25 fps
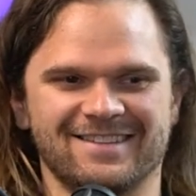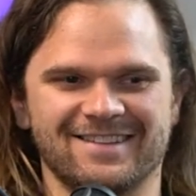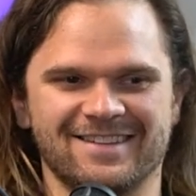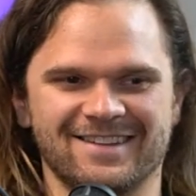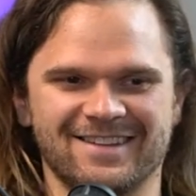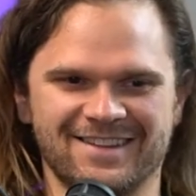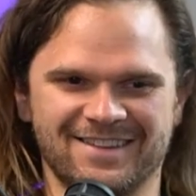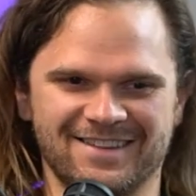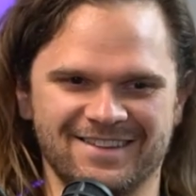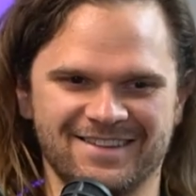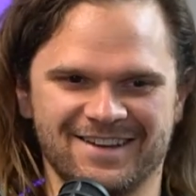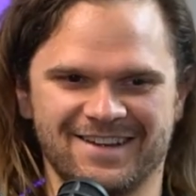
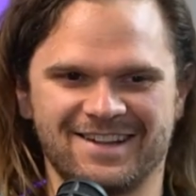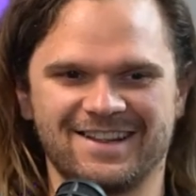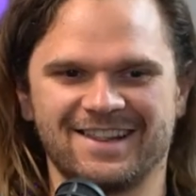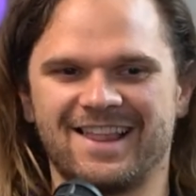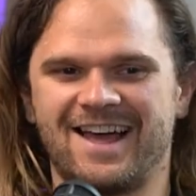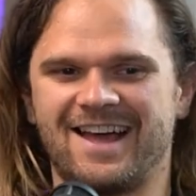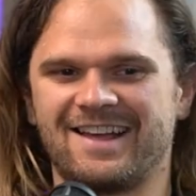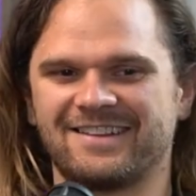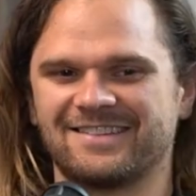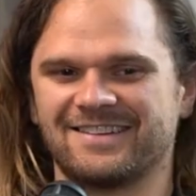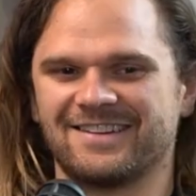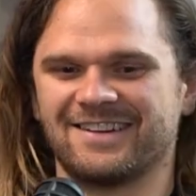the
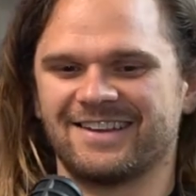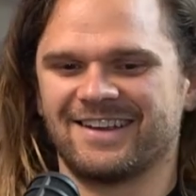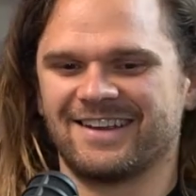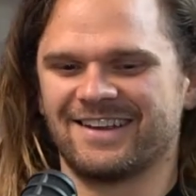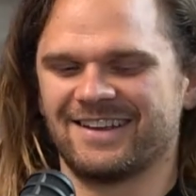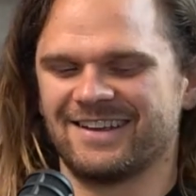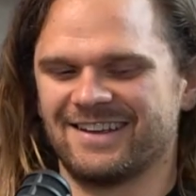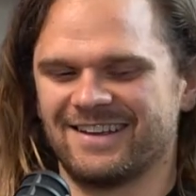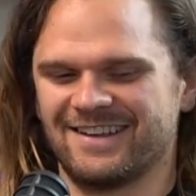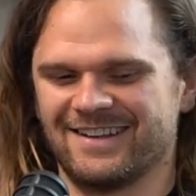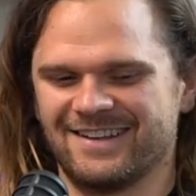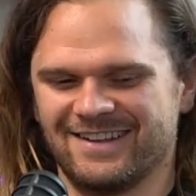classic.
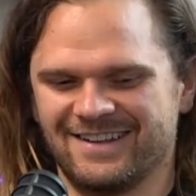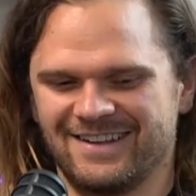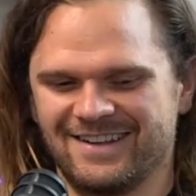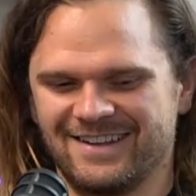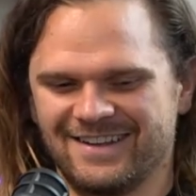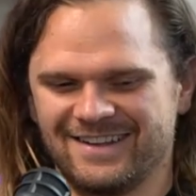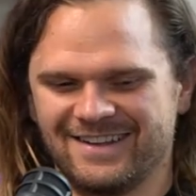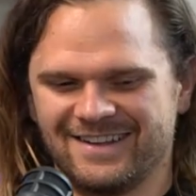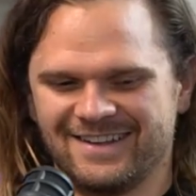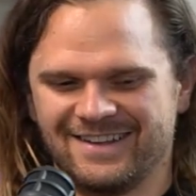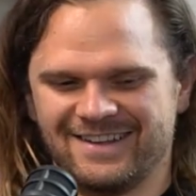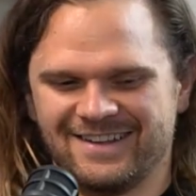
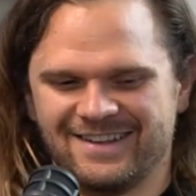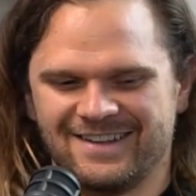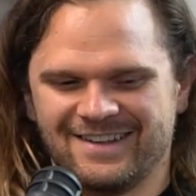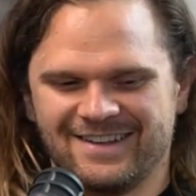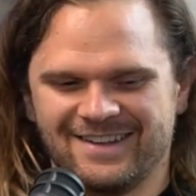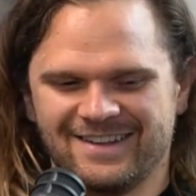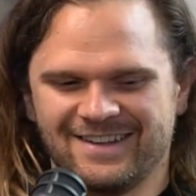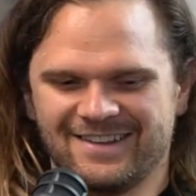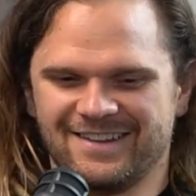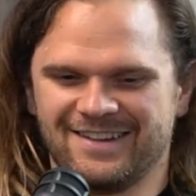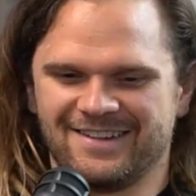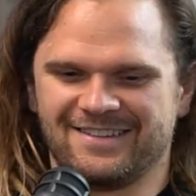
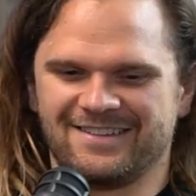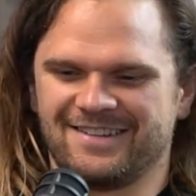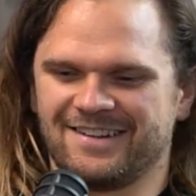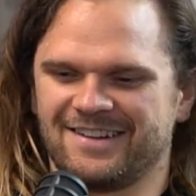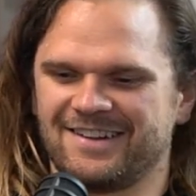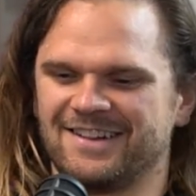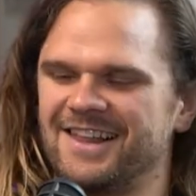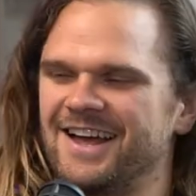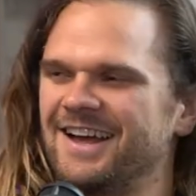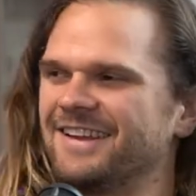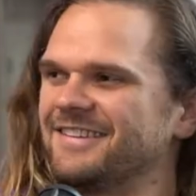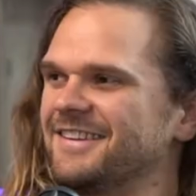That's the
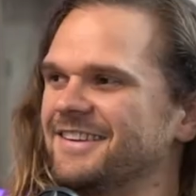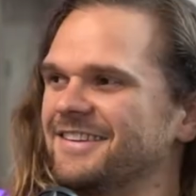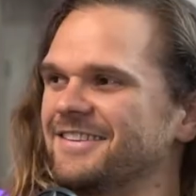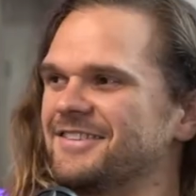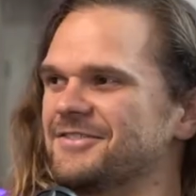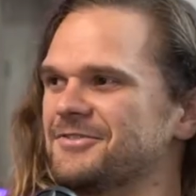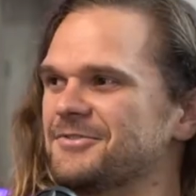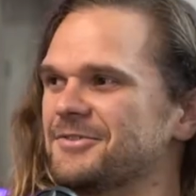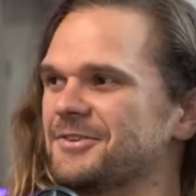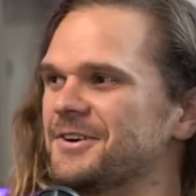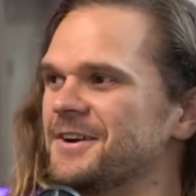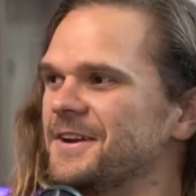classic
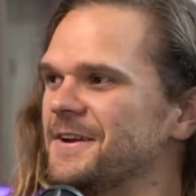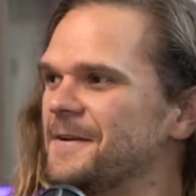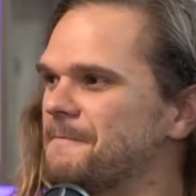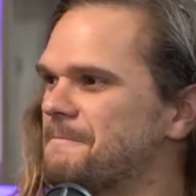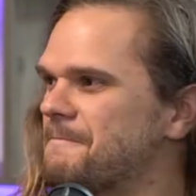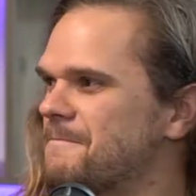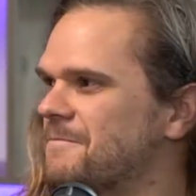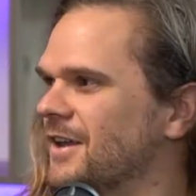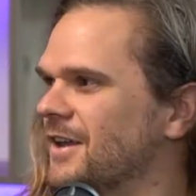story.